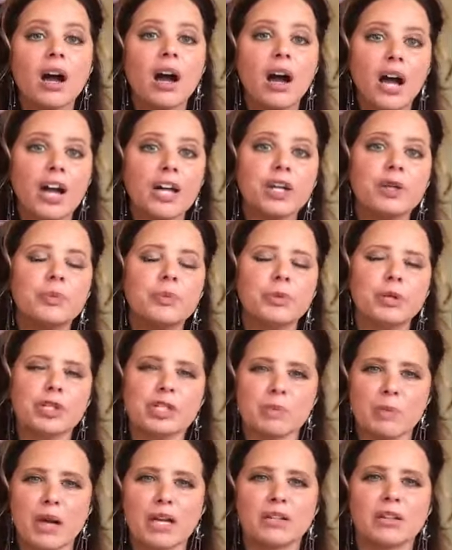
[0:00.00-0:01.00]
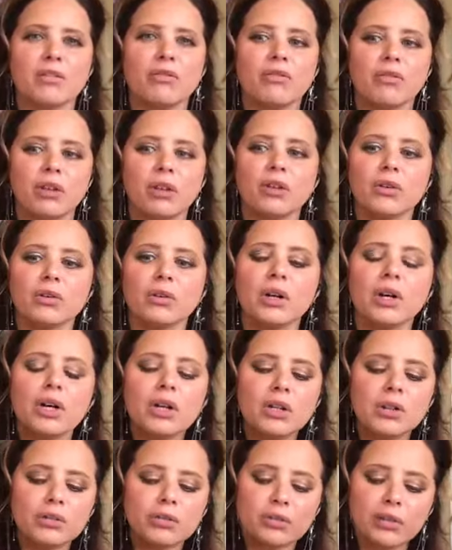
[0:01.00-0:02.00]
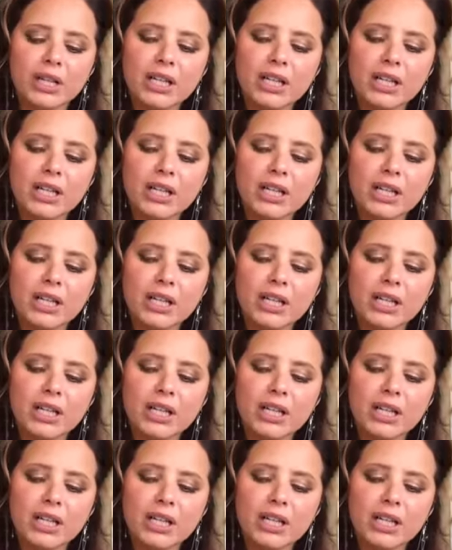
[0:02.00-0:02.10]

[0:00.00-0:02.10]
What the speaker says: like a higher perspective view,